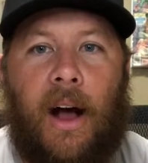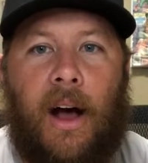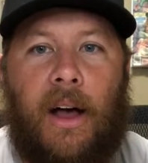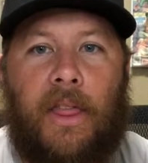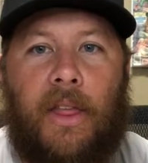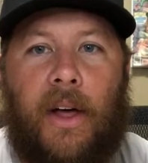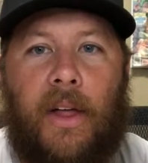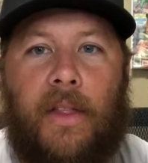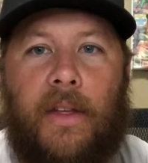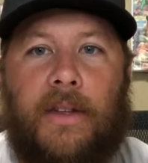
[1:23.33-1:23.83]
I
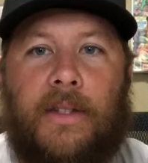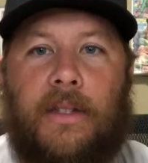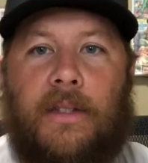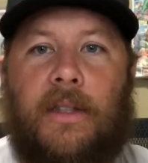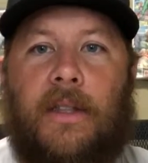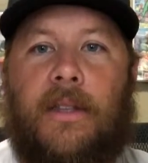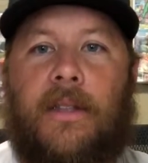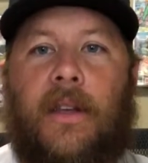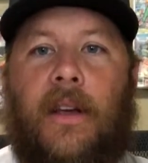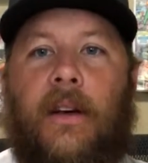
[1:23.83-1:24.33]
thought this
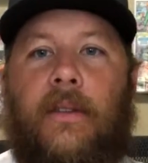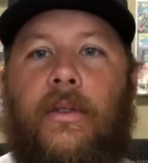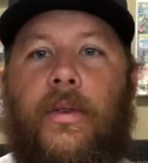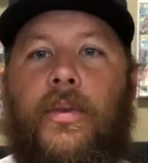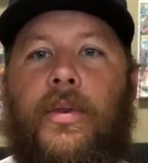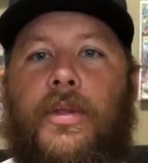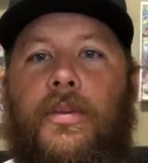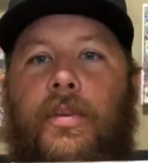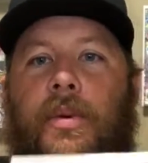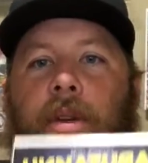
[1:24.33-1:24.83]
cover
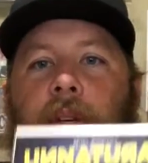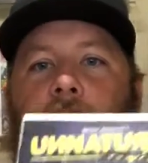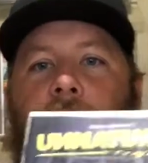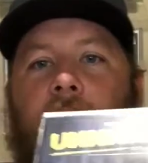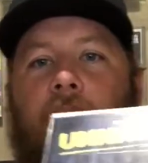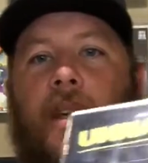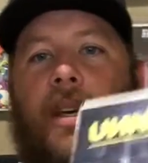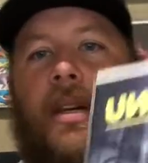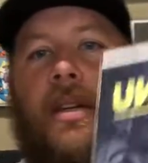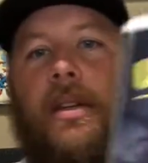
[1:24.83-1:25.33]
was pretty
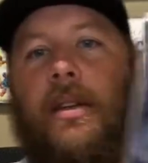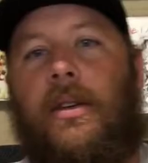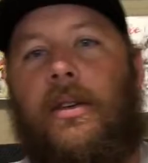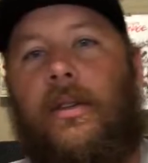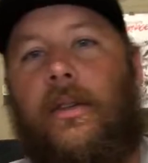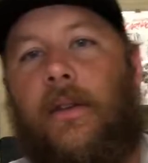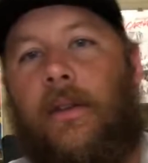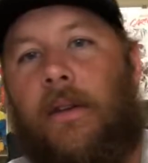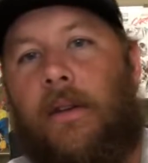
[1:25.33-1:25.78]
sick too.